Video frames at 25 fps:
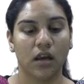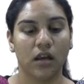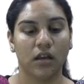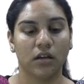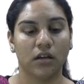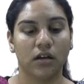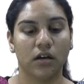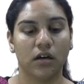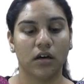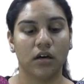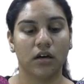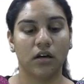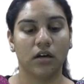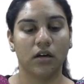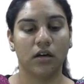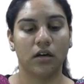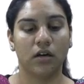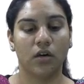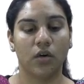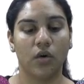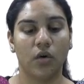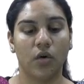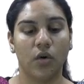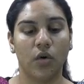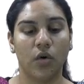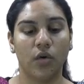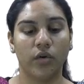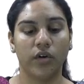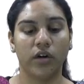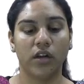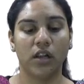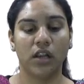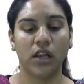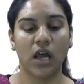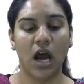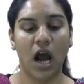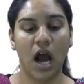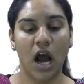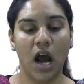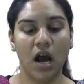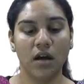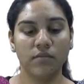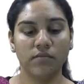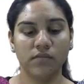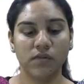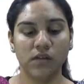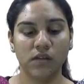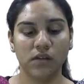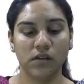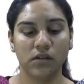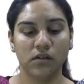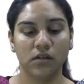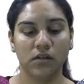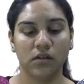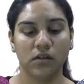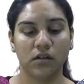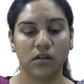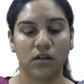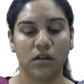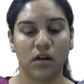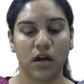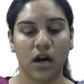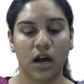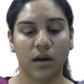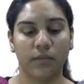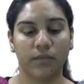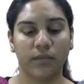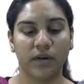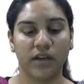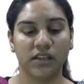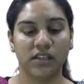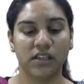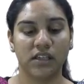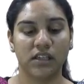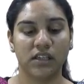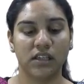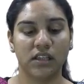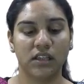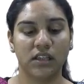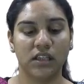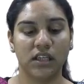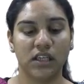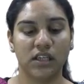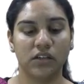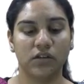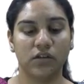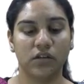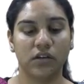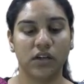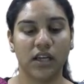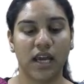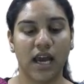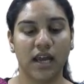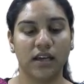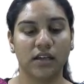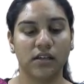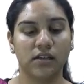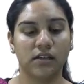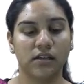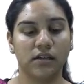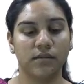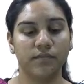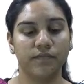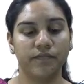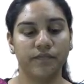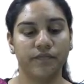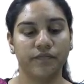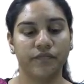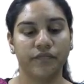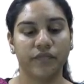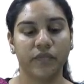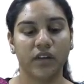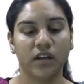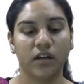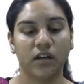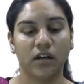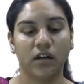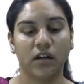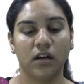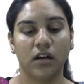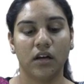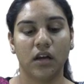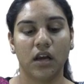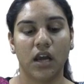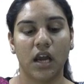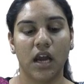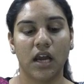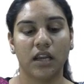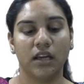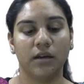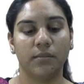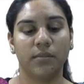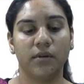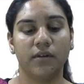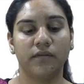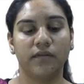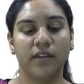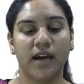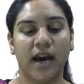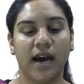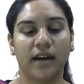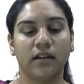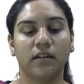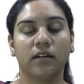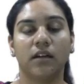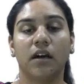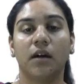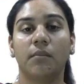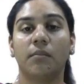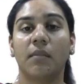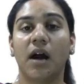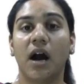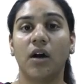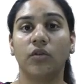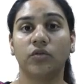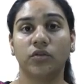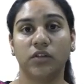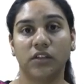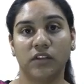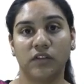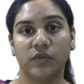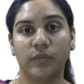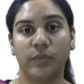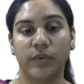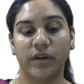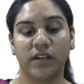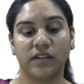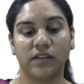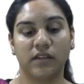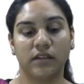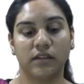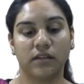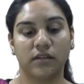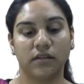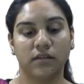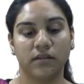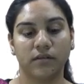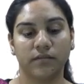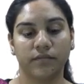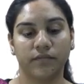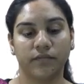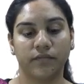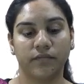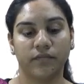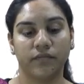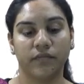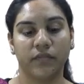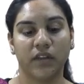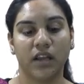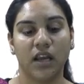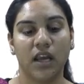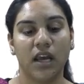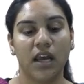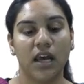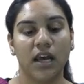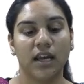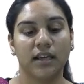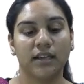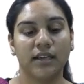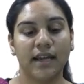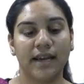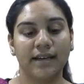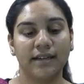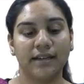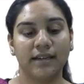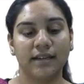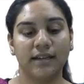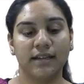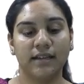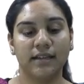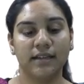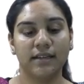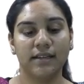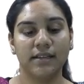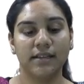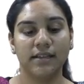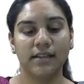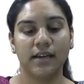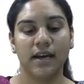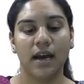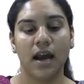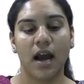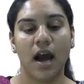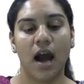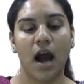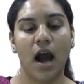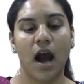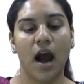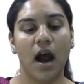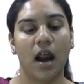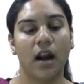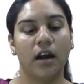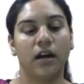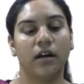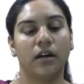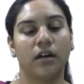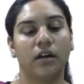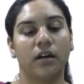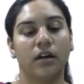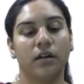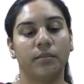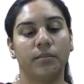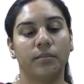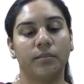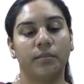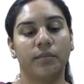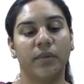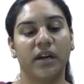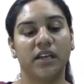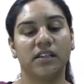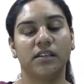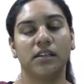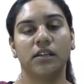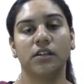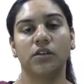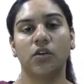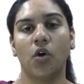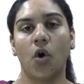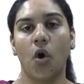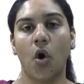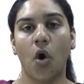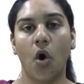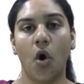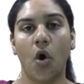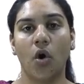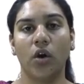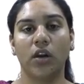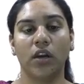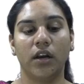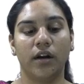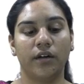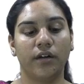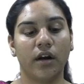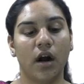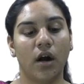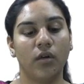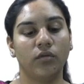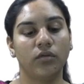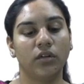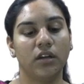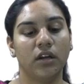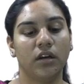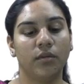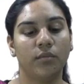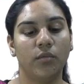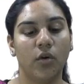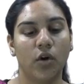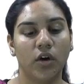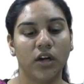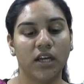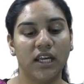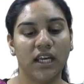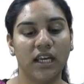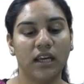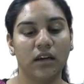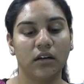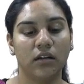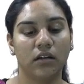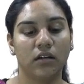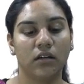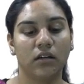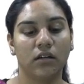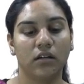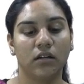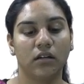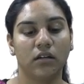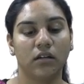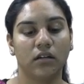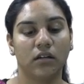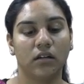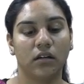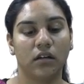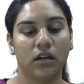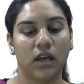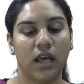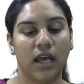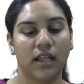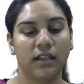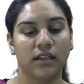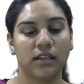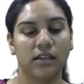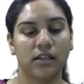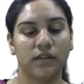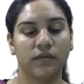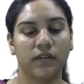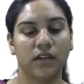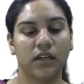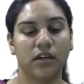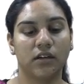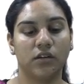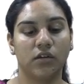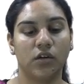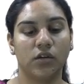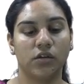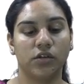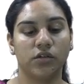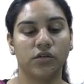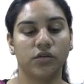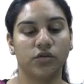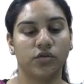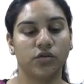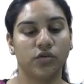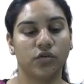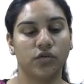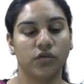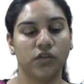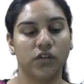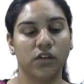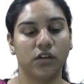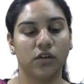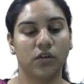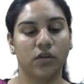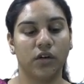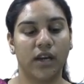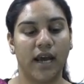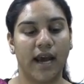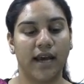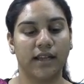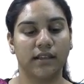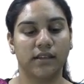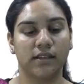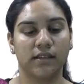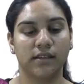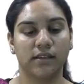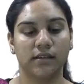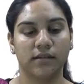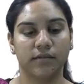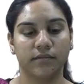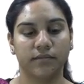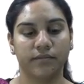The Oral arms are present in these organisms, and above that a mouth is present. Tentacles are present all around their body, and this figure also shows the gonads.